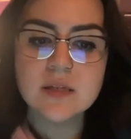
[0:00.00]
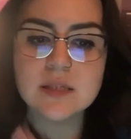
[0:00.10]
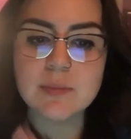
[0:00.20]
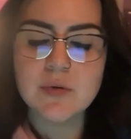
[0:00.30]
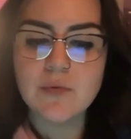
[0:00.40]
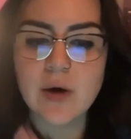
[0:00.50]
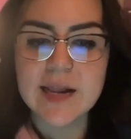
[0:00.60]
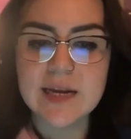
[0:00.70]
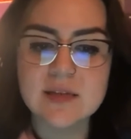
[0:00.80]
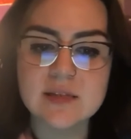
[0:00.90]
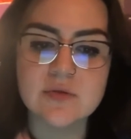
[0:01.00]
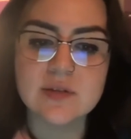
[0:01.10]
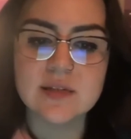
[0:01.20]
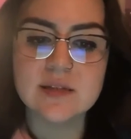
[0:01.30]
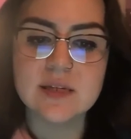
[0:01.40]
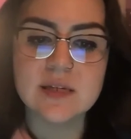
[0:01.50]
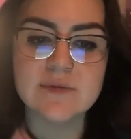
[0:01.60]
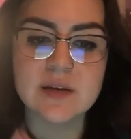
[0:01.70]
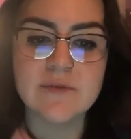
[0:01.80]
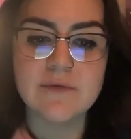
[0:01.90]
Some of Whiting Associates'
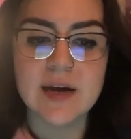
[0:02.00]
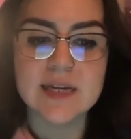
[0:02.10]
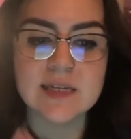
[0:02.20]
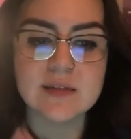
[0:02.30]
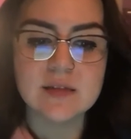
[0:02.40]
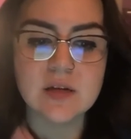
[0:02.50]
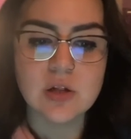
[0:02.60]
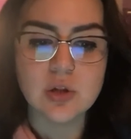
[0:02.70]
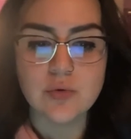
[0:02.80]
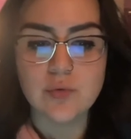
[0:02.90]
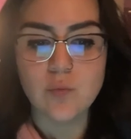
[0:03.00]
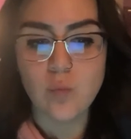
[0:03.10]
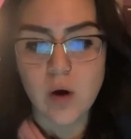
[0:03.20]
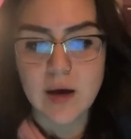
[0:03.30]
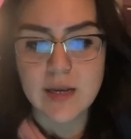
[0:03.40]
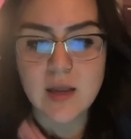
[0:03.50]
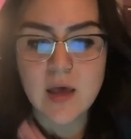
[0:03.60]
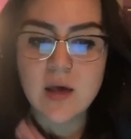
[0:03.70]
significant findings include 1.